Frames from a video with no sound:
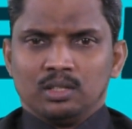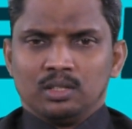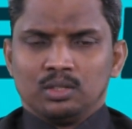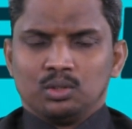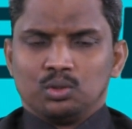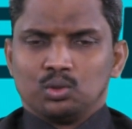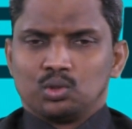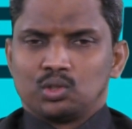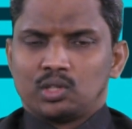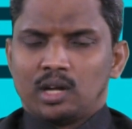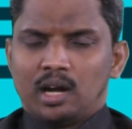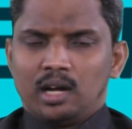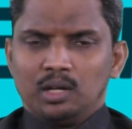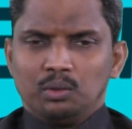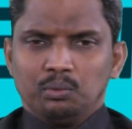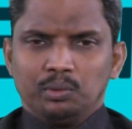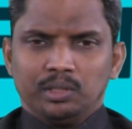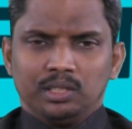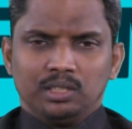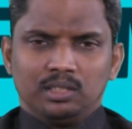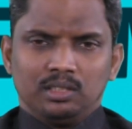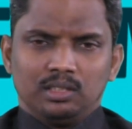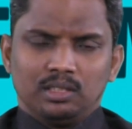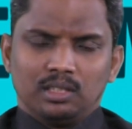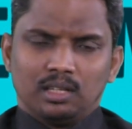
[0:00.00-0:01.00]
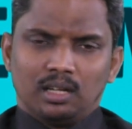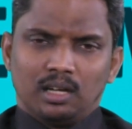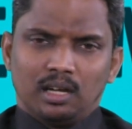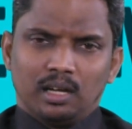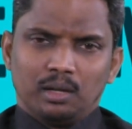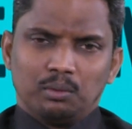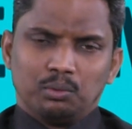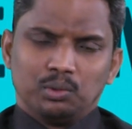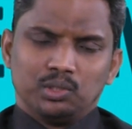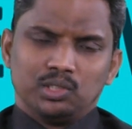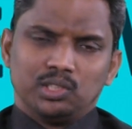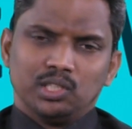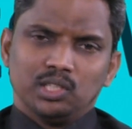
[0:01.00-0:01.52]
To start with, I
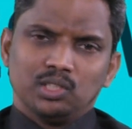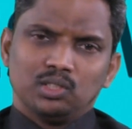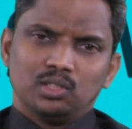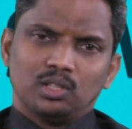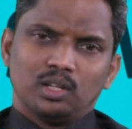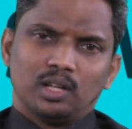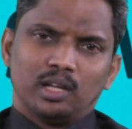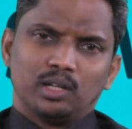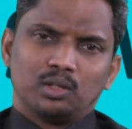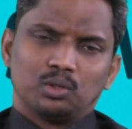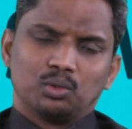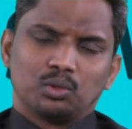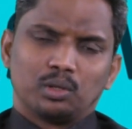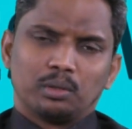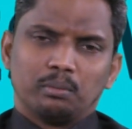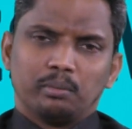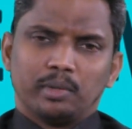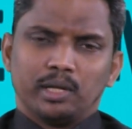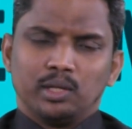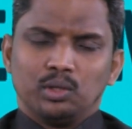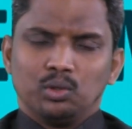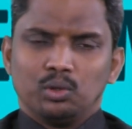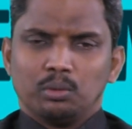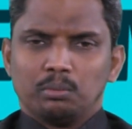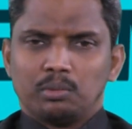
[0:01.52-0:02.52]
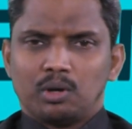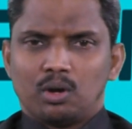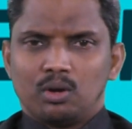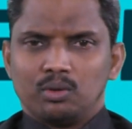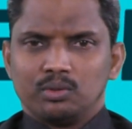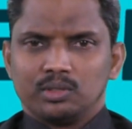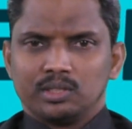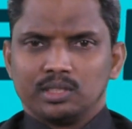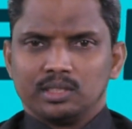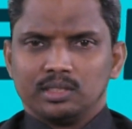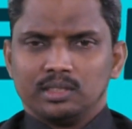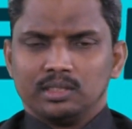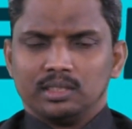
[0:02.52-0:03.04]
would just like to remind you
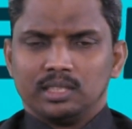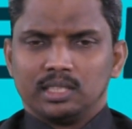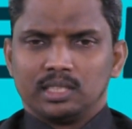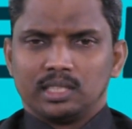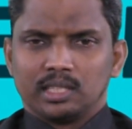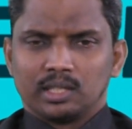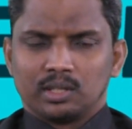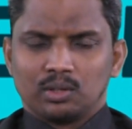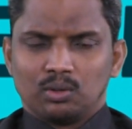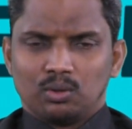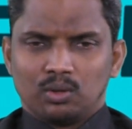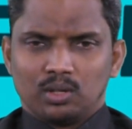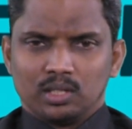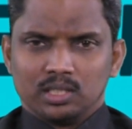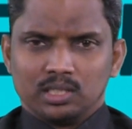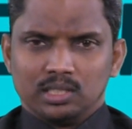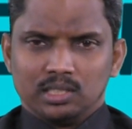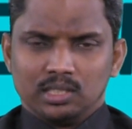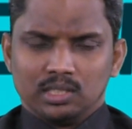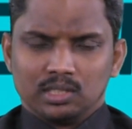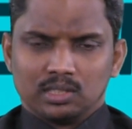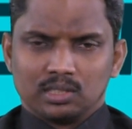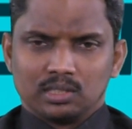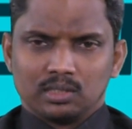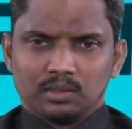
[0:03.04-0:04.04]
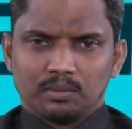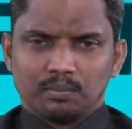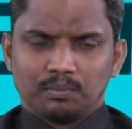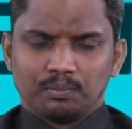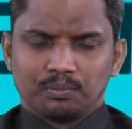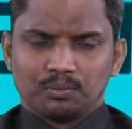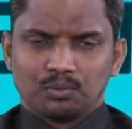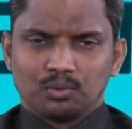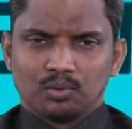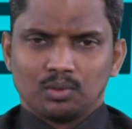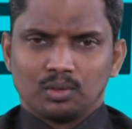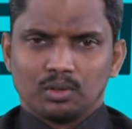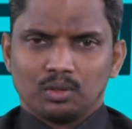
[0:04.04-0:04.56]
about the technologies
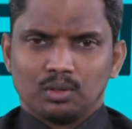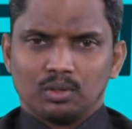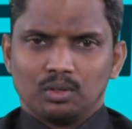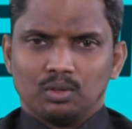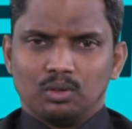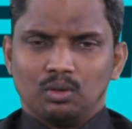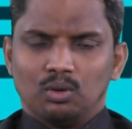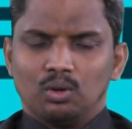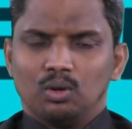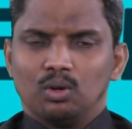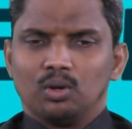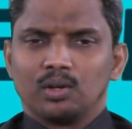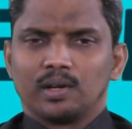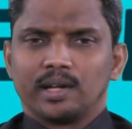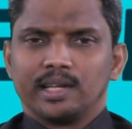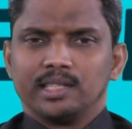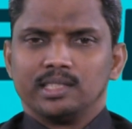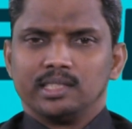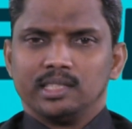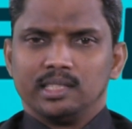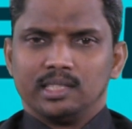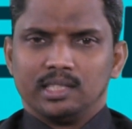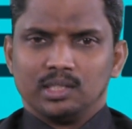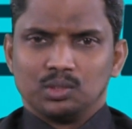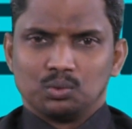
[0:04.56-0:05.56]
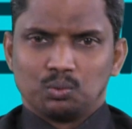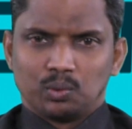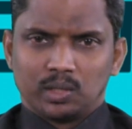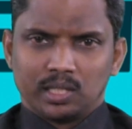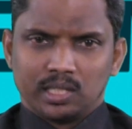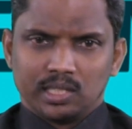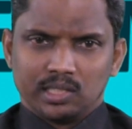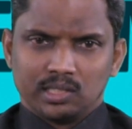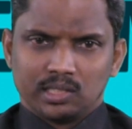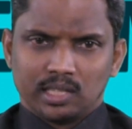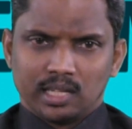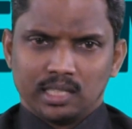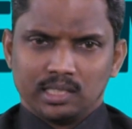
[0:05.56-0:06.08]
or ICTs. What
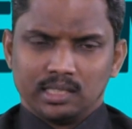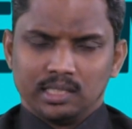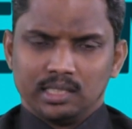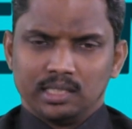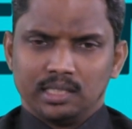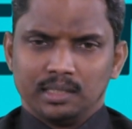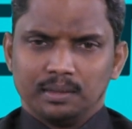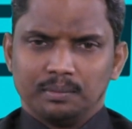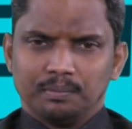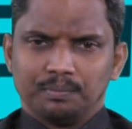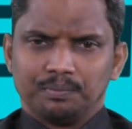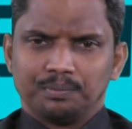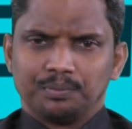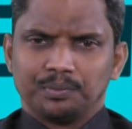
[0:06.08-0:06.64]
is ICT?